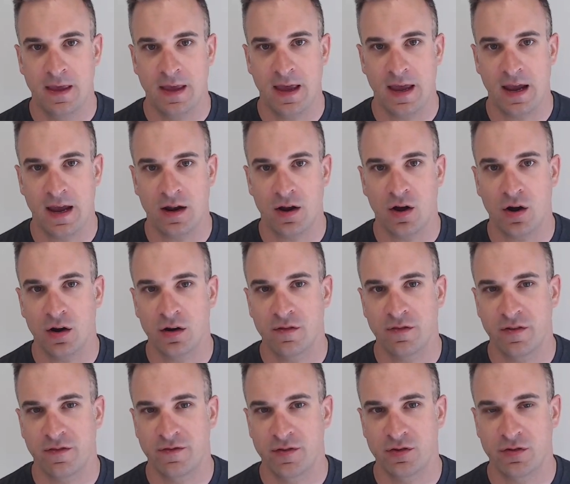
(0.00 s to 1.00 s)
And Hard
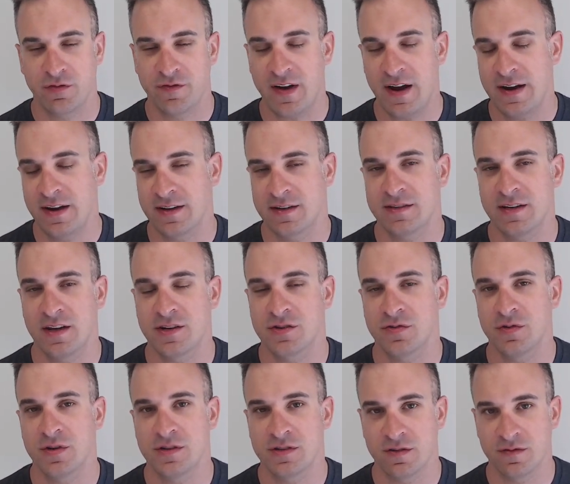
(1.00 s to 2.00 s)
to Find
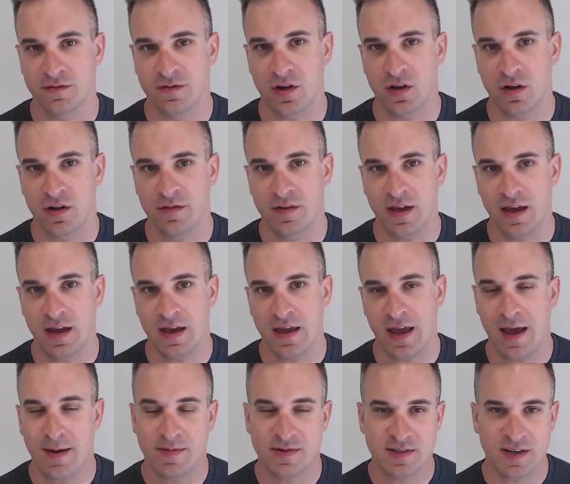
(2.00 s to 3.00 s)
Accessories involved a
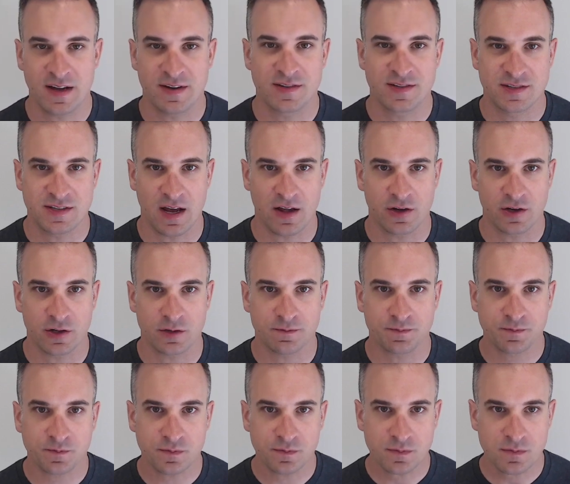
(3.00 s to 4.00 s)
Amazon seller
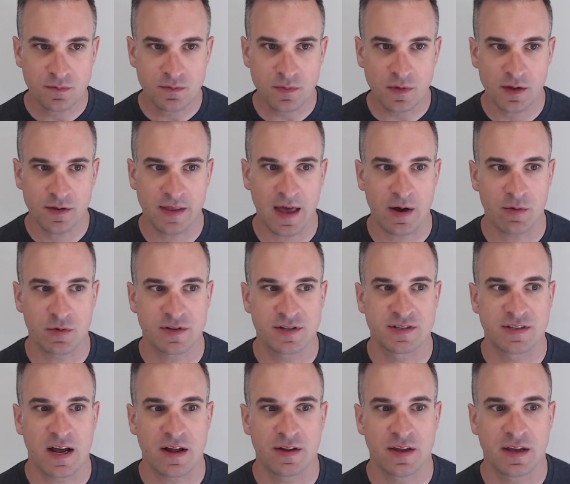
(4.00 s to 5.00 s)
that was
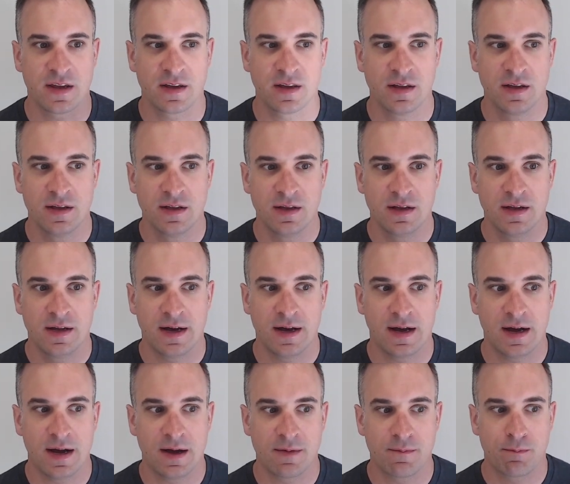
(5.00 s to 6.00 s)
selling
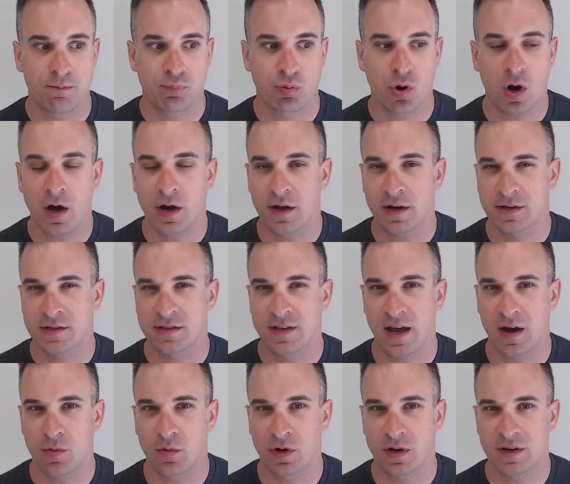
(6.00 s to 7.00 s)
products
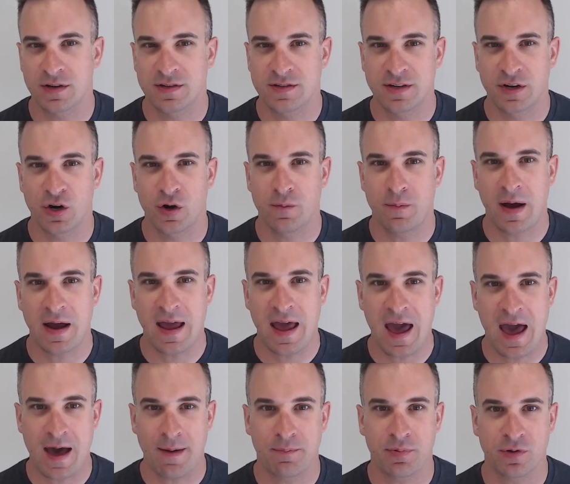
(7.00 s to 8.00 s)
that were considered by
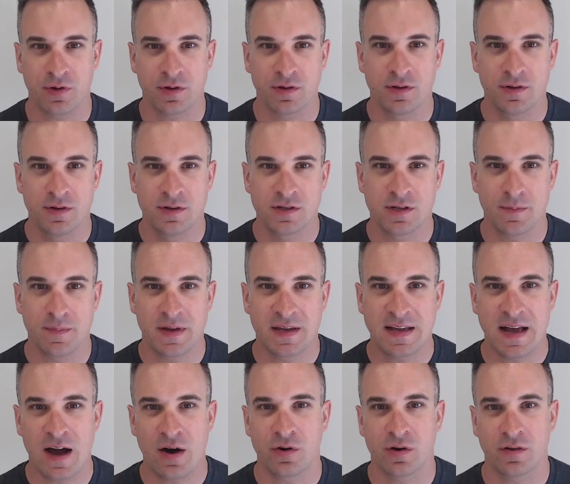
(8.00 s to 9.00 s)
Apple to be
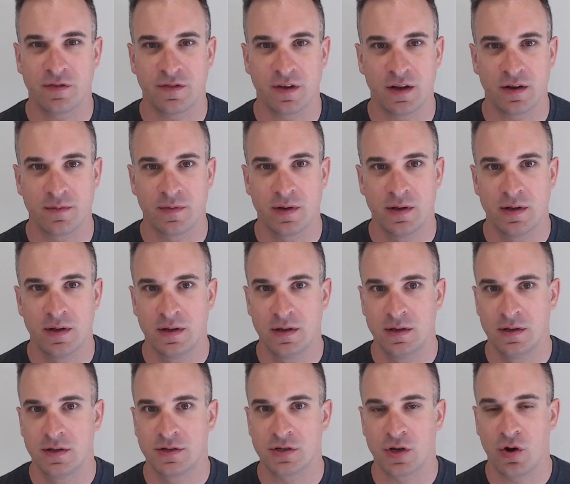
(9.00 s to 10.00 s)
counterfeit.
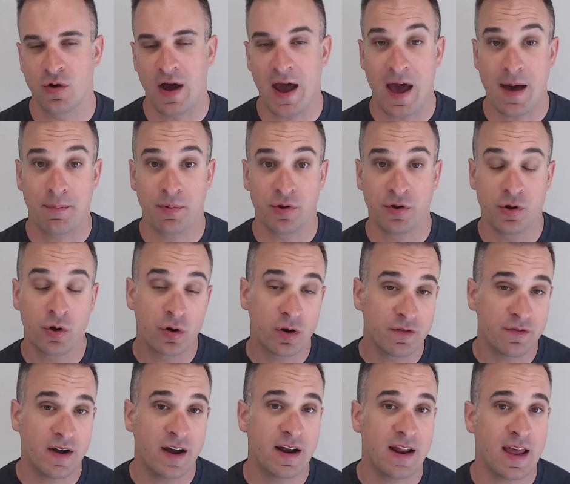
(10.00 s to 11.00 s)
So Apple
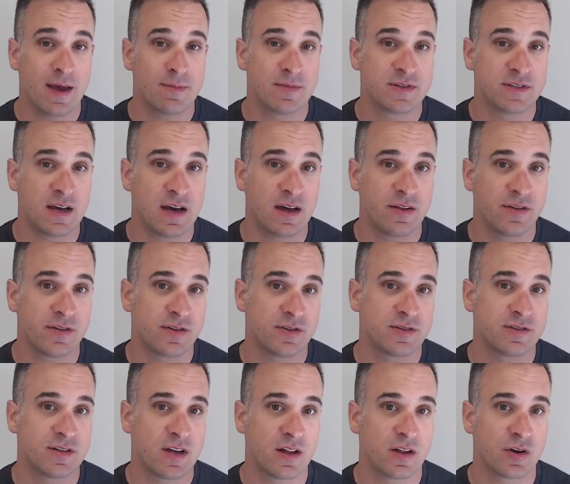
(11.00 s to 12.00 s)
notified Amazon that the
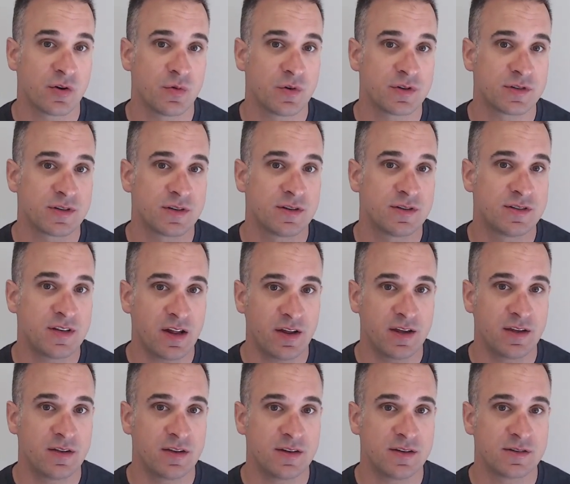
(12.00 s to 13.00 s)
seller was
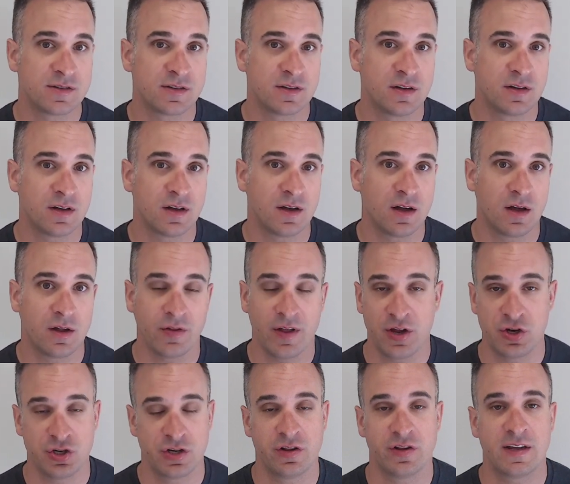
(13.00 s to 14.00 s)
selling these
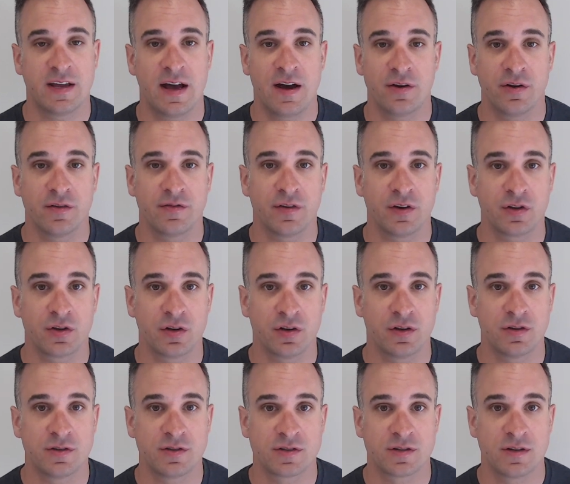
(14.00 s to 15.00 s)
allegedly counterfeit
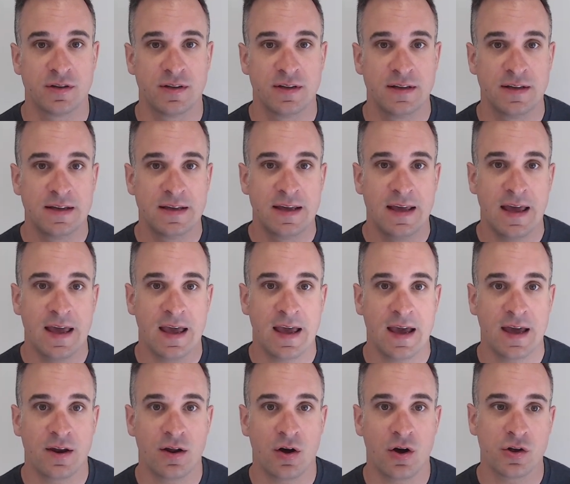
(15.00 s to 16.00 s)
goods
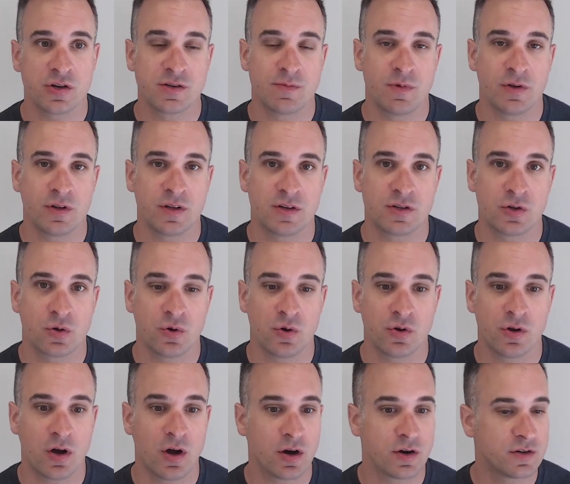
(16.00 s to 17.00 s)
and ultimately
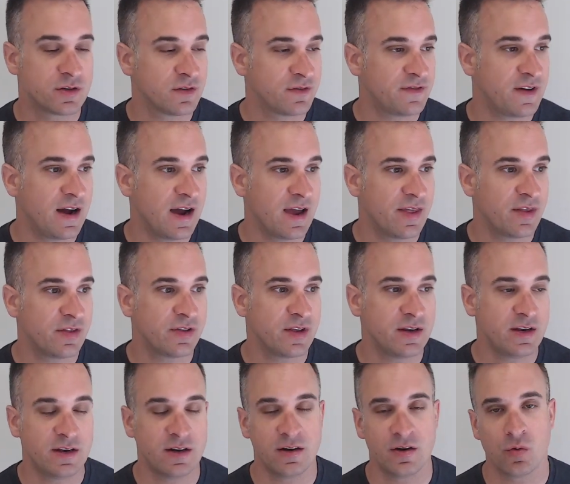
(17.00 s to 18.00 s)
told Hard to Find that they
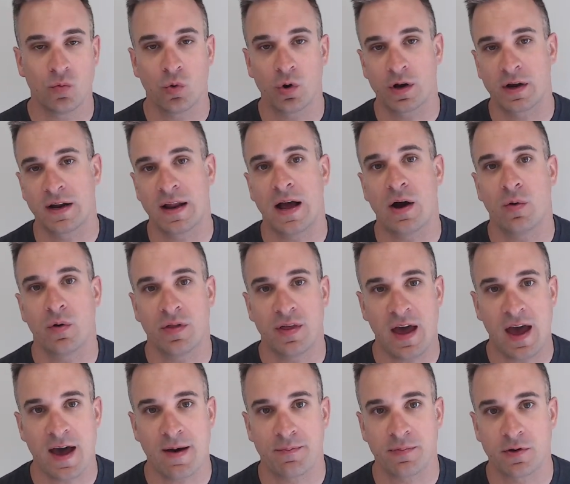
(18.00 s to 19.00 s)
needed to work it out with
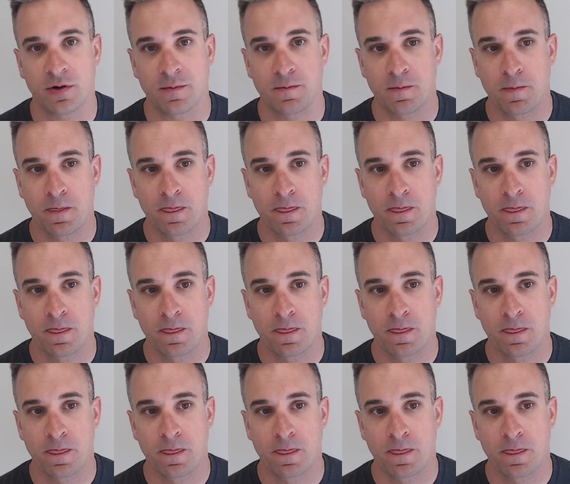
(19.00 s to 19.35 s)
Apple.